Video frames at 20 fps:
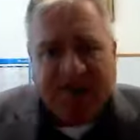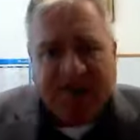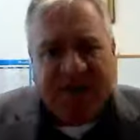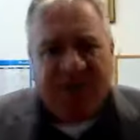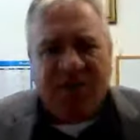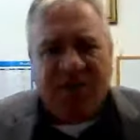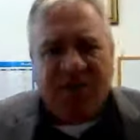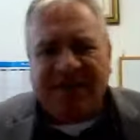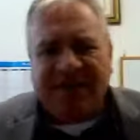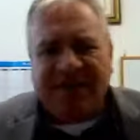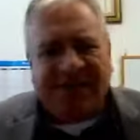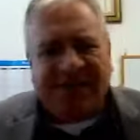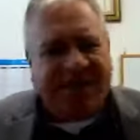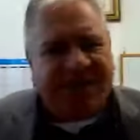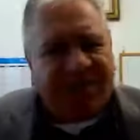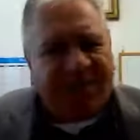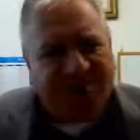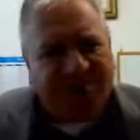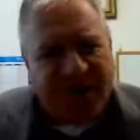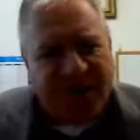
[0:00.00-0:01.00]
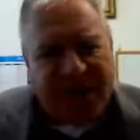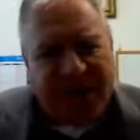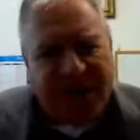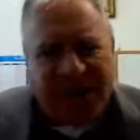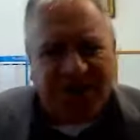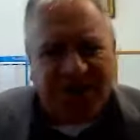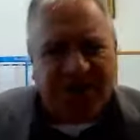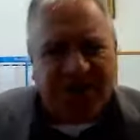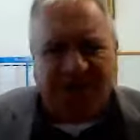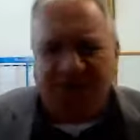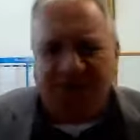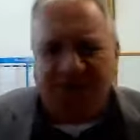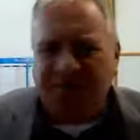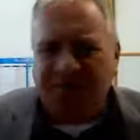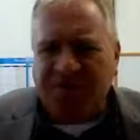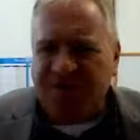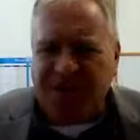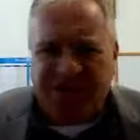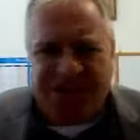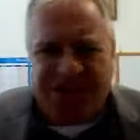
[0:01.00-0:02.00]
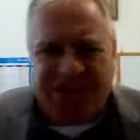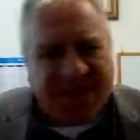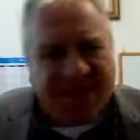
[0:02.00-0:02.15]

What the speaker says: And we see this play out in some very